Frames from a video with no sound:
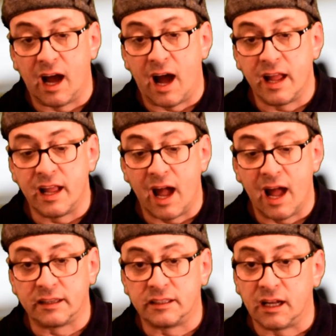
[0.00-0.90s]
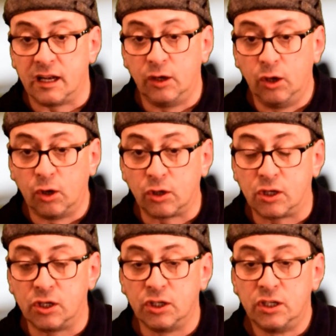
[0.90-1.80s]
I had a
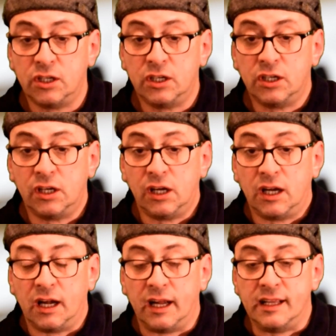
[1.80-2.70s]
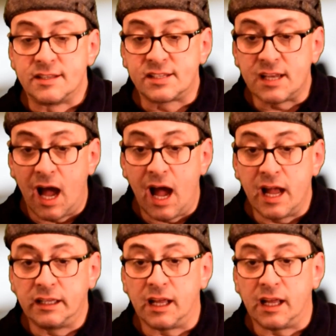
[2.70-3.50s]
look inside.